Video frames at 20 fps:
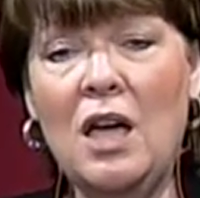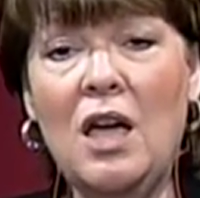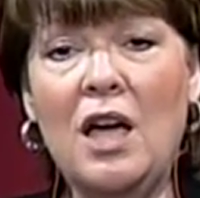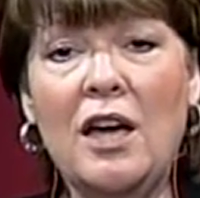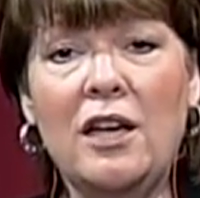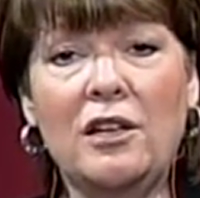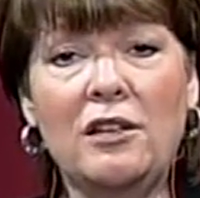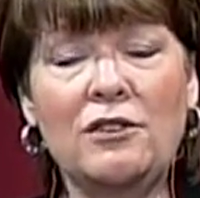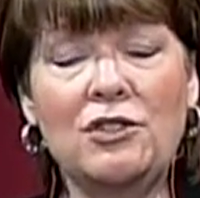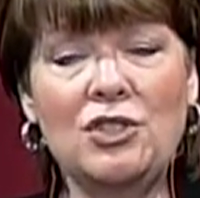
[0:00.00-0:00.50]

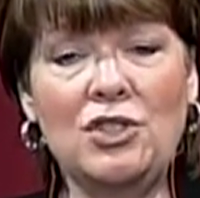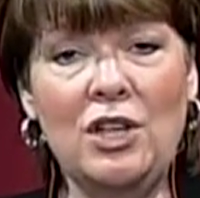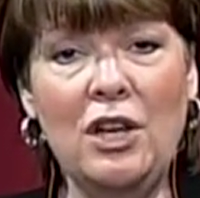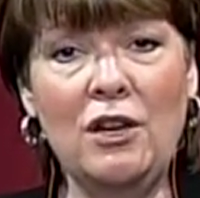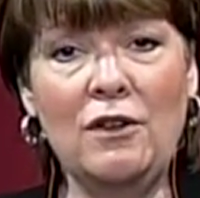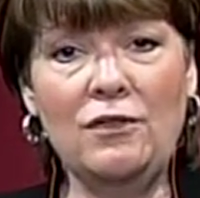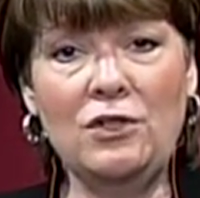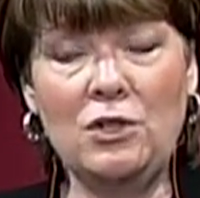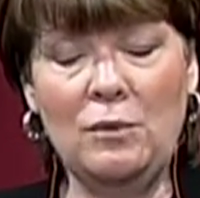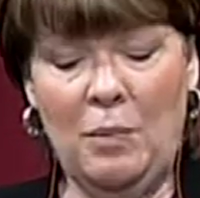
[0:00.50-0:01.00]
and our
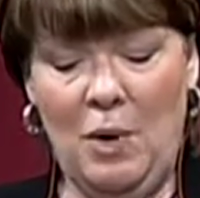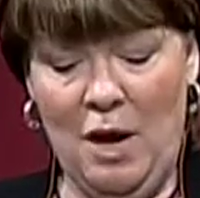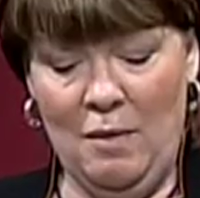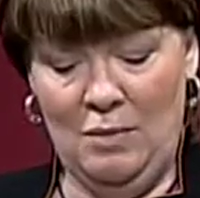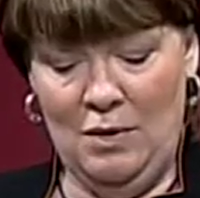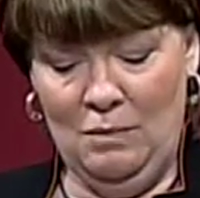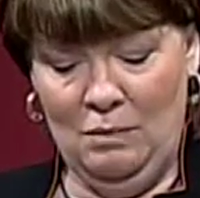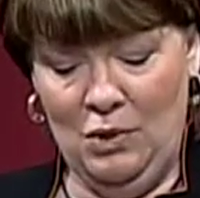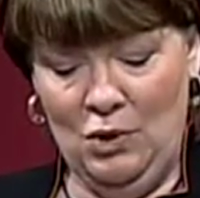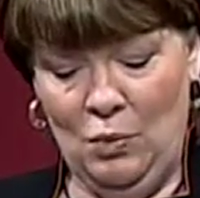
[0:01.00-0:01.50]
sheriff's
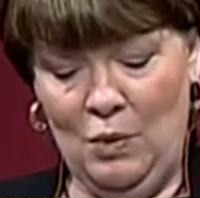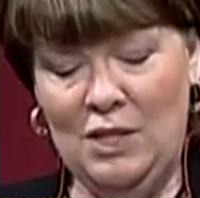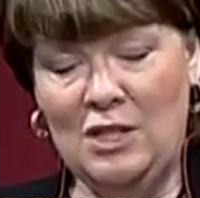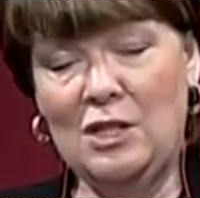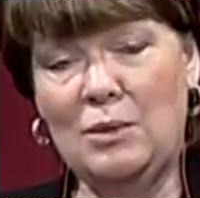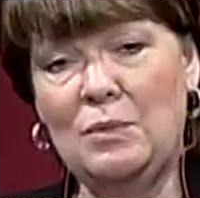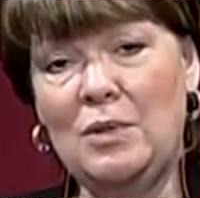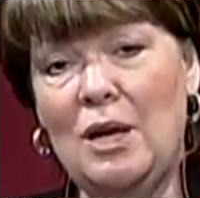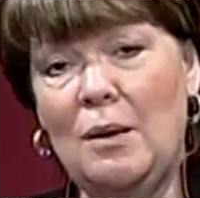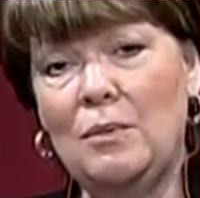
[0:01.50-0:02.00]
department between
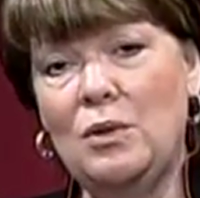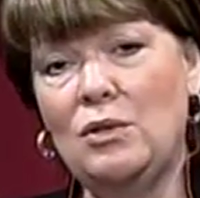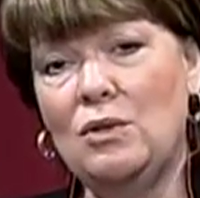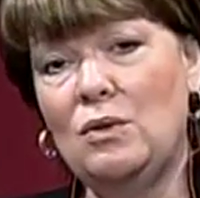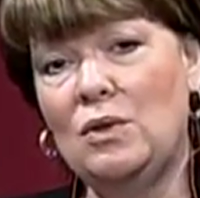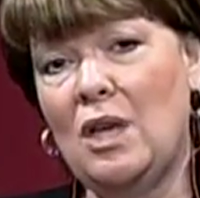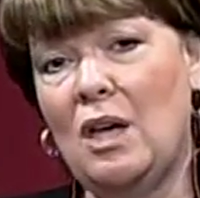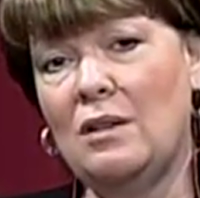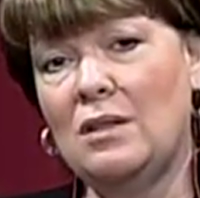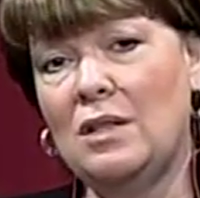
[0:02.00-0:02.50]
September
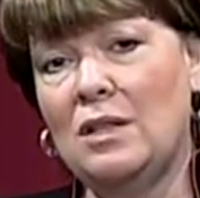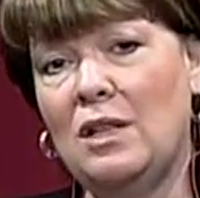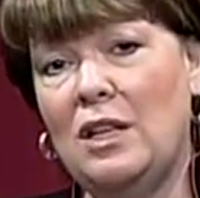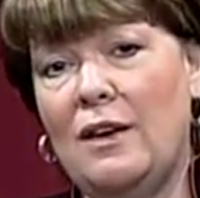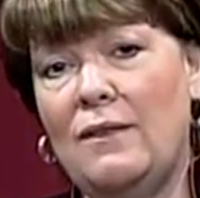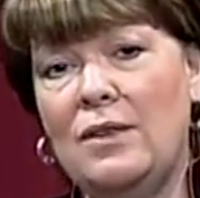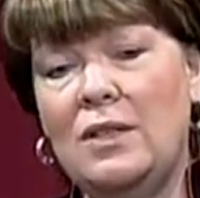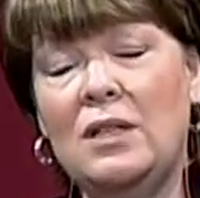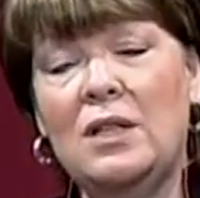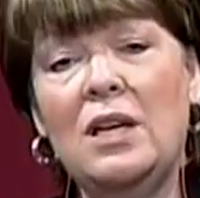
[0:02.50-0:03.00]

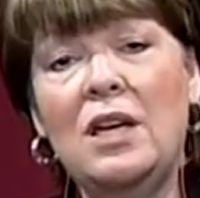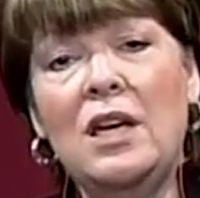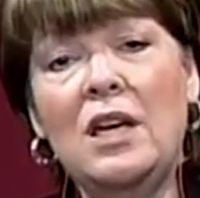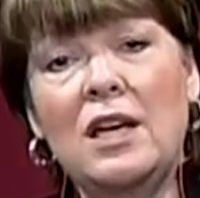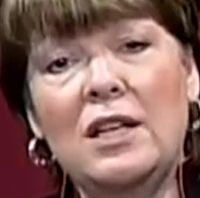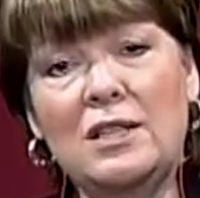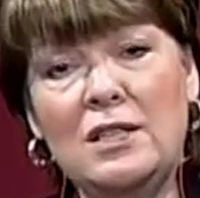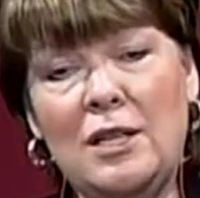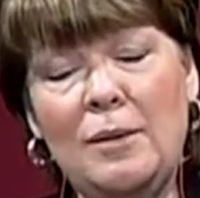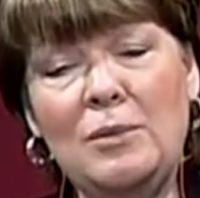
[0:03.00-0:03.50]
2011
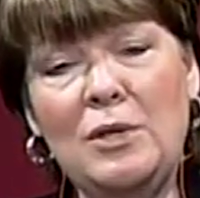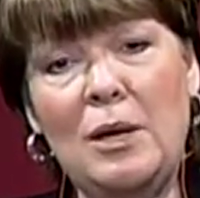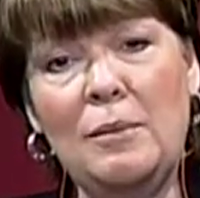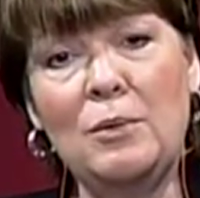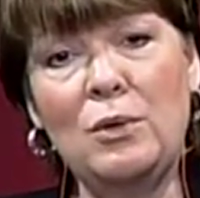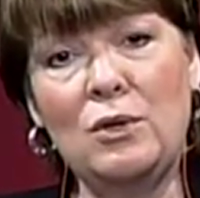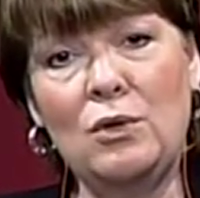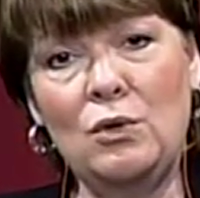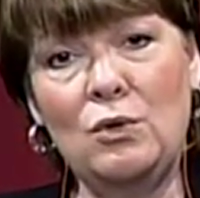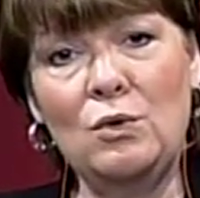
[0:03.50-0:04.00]
and
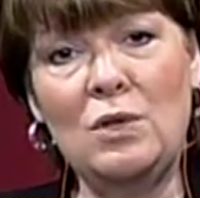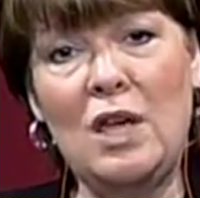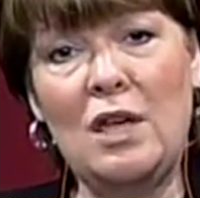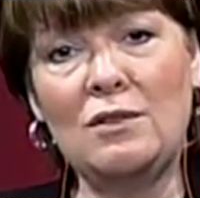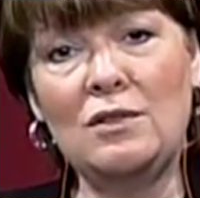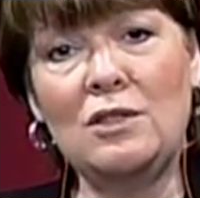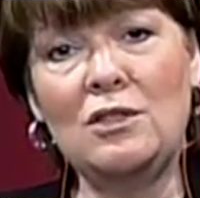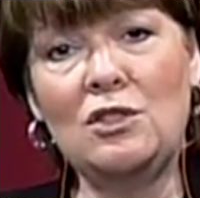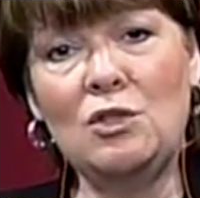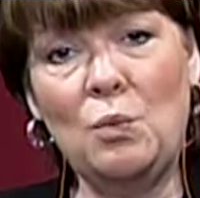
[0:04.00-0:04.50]
September
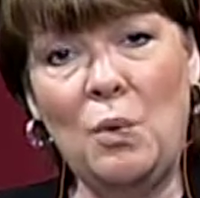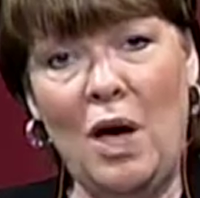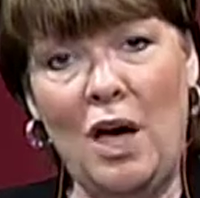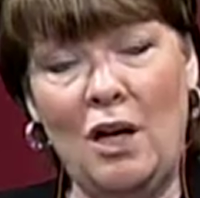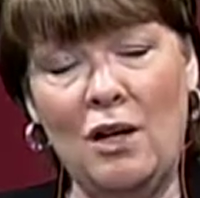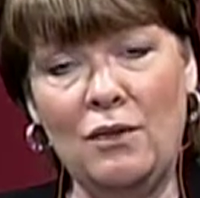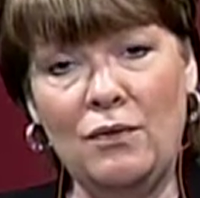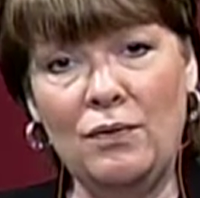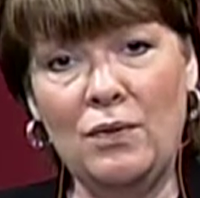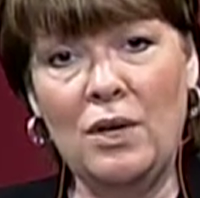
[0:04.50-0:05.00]

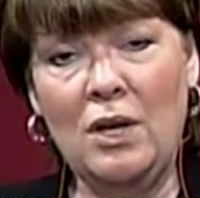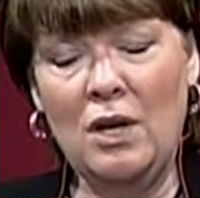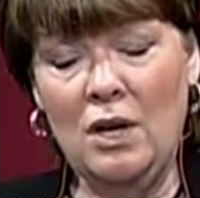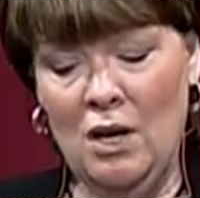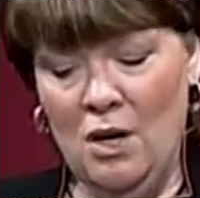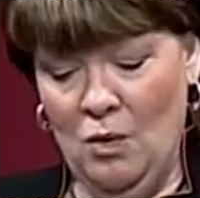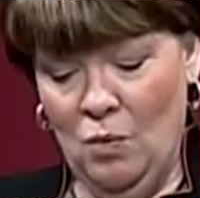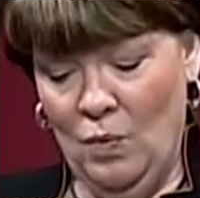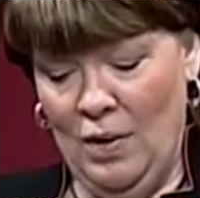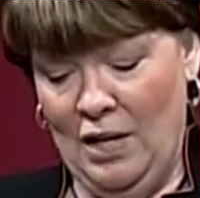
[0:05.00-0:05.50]
2012
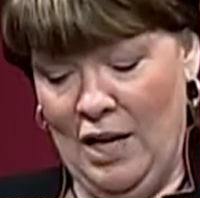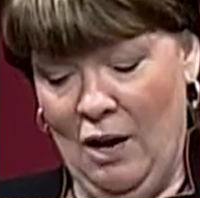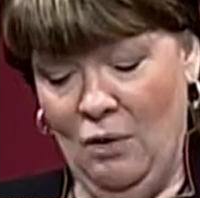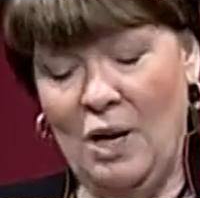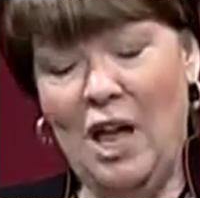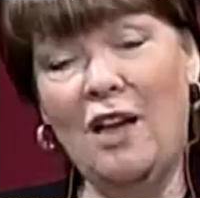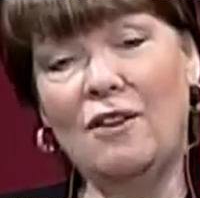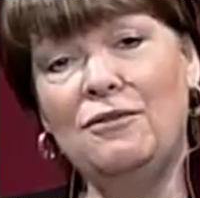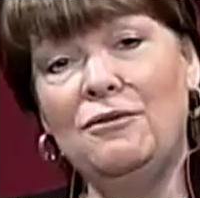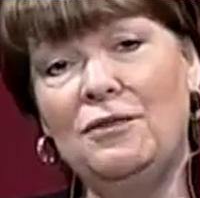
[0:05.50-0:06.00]
went out
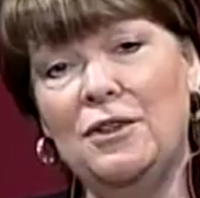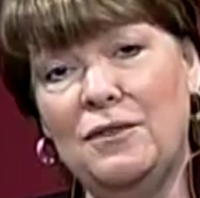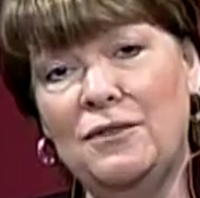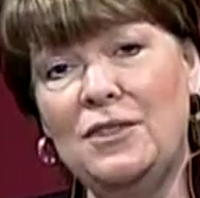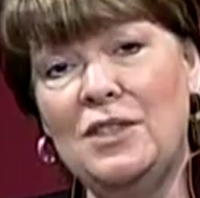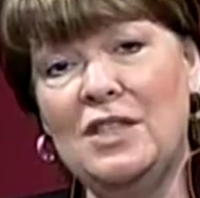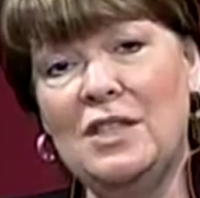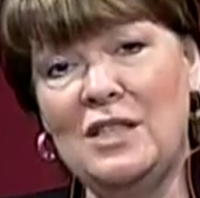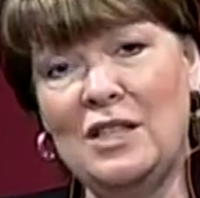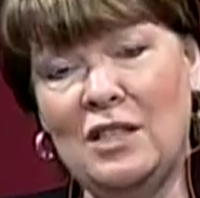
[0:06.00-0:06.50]
on
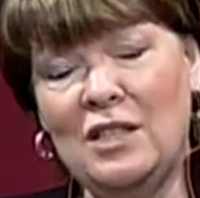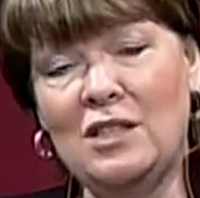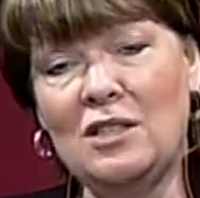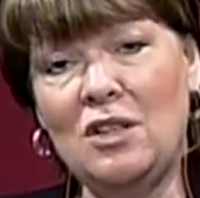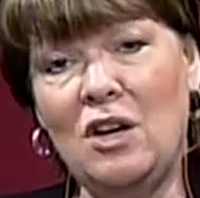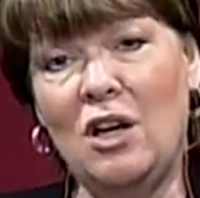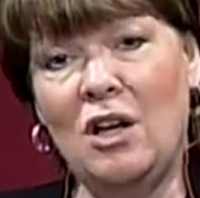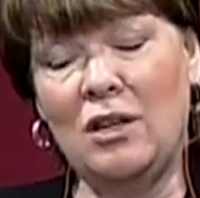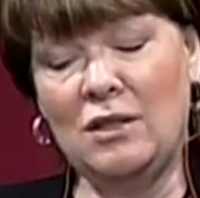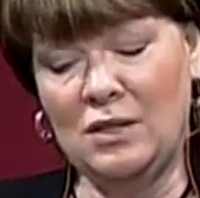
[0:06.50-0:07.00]
56
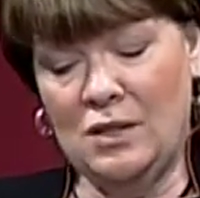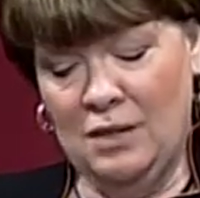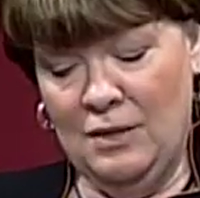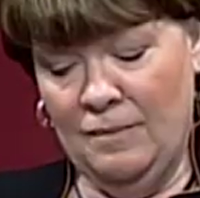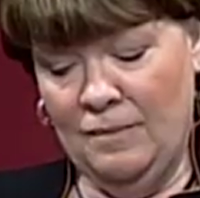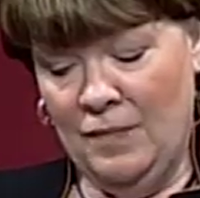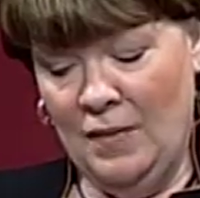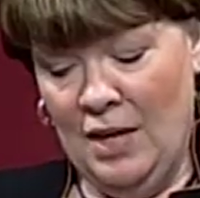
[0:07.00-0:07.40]
calls.